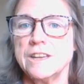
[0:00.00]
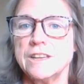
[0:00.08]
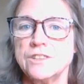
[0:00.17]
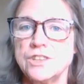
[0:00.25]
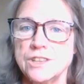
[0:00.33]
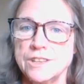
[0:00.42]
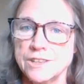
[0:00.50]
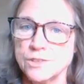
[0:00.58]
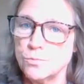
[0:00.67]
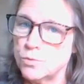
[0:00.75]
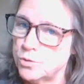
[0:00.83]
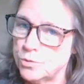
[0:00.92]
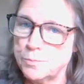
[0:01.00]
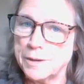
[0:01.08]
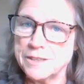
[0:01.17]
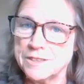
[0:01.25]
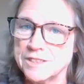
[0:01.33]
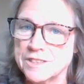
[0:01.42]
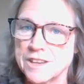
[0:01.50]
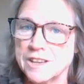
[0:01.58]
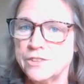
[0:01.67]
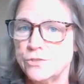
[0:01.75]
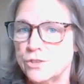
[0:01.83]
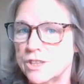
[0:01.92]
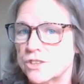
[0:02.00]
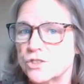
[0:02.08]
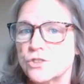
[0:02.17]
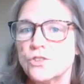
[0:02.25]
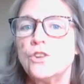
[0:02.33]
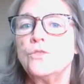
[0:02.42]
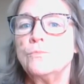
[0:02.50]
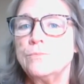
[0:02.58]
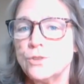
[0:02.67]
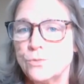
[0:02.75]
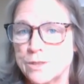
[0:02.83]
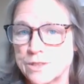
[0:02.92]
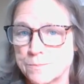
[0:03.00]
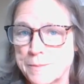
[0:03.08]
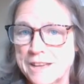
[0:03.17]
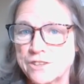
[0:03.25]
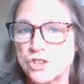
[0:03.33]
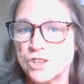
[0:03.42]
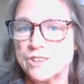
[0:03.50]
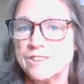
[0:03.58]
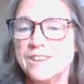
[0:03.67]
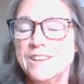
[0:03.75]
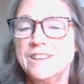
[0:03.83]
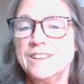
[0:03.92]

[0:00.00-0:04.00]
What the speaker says: and she gets wooed by this guy who takes her home to his mansion